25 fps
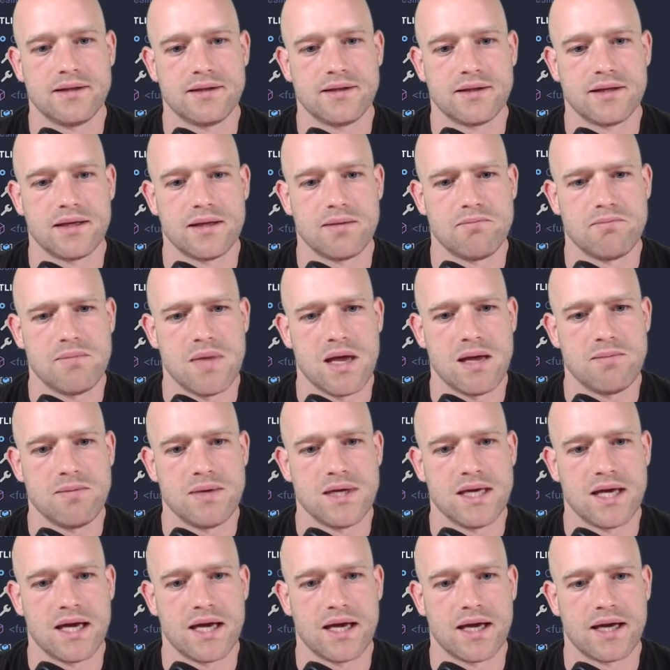and
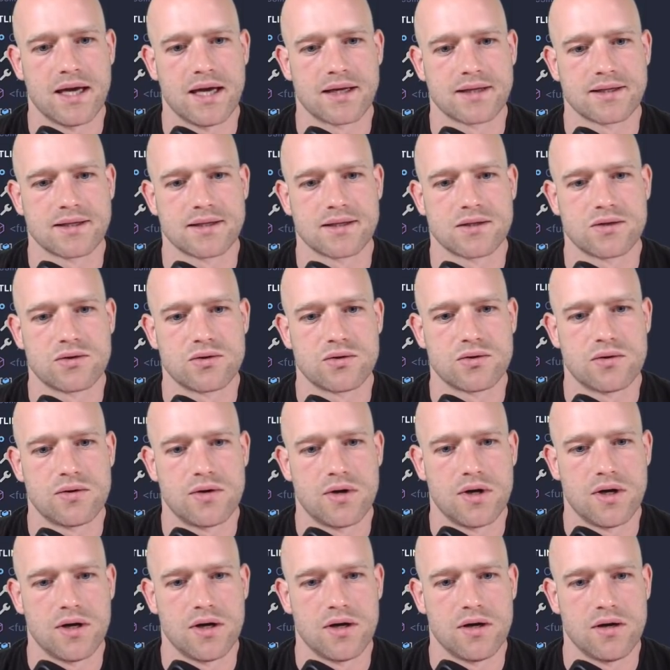maybe
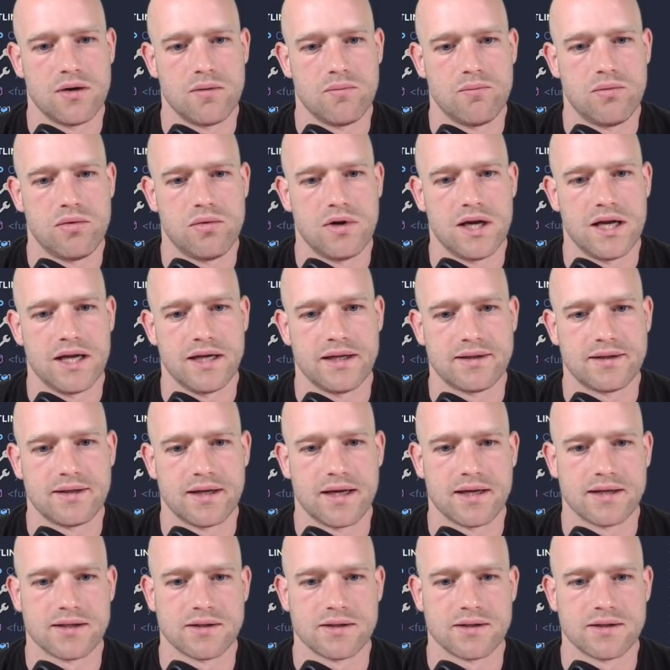extrapolate as